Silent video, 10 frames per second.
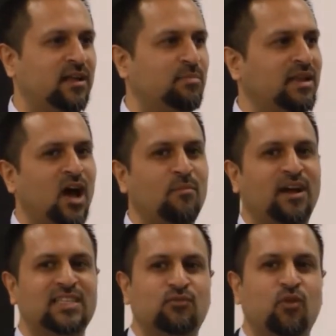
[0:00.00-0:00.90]
But now
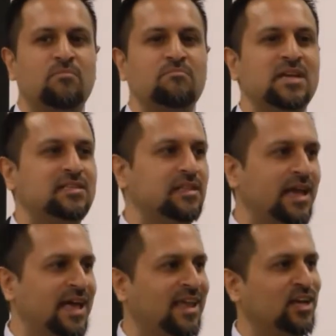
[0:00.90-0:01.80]
because of one measly
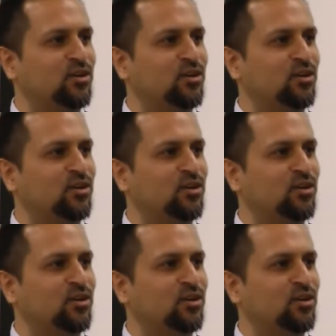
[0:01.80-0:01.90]
headache,